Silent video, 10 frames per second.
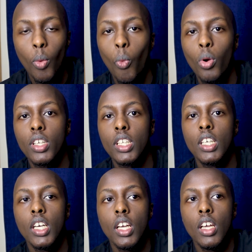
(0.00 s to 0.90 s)
Watered
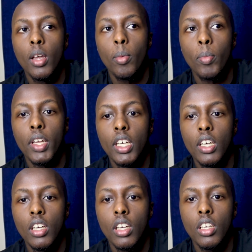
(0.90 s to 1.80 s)

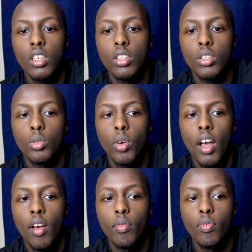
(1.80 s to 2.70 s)
meaning you
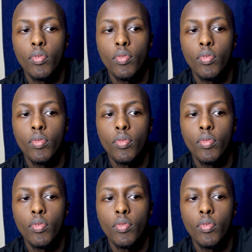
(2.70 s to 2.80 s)
have